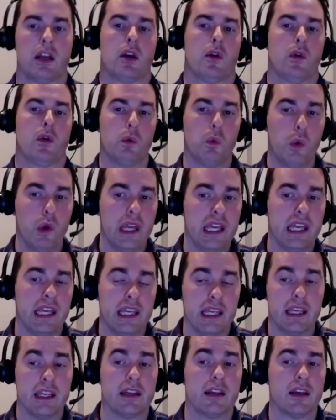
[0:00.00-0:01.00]

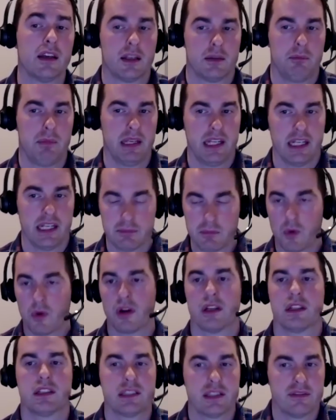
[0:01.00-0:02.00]
we, meaning
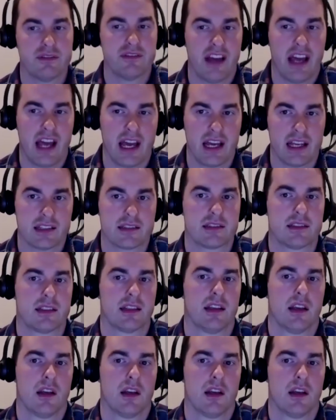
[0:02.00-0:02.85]
Morris Invest,